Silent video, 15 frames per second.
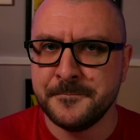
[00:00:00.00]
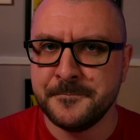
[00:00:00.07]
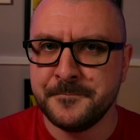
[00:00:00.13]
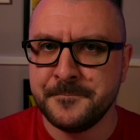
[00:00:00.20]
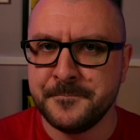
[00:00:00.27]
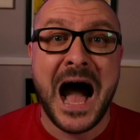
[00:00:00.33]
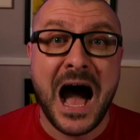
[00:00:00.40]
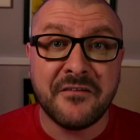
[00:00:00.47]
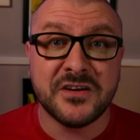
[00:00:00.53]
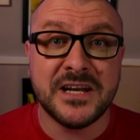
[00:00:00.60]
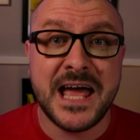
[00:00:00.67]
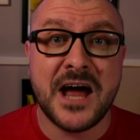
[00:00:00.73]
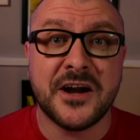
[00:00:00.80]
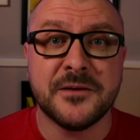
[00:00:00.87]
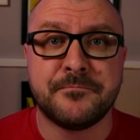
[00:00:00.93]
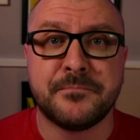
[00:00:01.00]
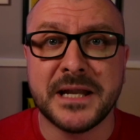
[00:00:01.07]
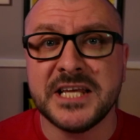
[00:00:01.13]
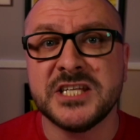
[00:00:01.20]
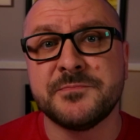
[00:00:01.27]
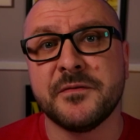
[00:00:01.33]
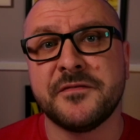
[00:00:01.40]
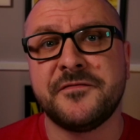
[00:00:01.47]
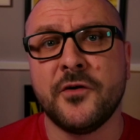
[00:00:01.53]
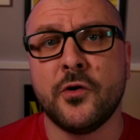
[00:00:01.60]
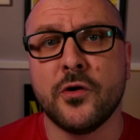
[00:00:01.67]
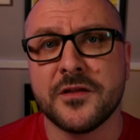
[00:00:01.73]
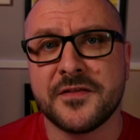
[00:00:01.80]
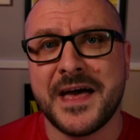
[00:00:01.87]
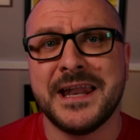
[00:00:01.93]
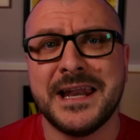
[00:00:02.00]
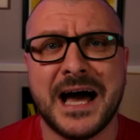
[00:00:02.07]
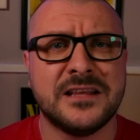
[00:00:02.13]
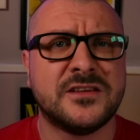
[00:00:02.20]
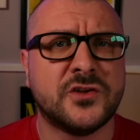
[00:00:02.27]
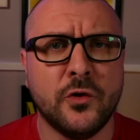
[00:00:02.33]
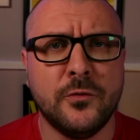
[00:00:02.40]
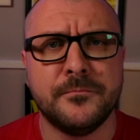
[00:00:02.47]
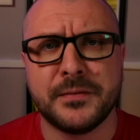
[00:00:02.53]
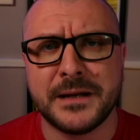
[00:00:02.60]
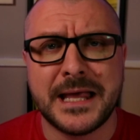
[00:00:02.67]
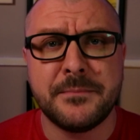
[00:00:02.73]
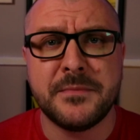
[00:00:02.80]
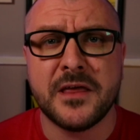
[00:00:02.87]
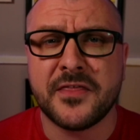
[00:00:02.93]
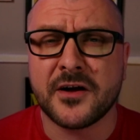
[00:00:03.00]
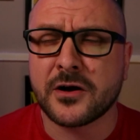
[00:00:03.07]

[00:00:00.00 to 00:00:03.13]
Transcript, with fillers: If you haven't heard of Bleass before, then I don't blame you.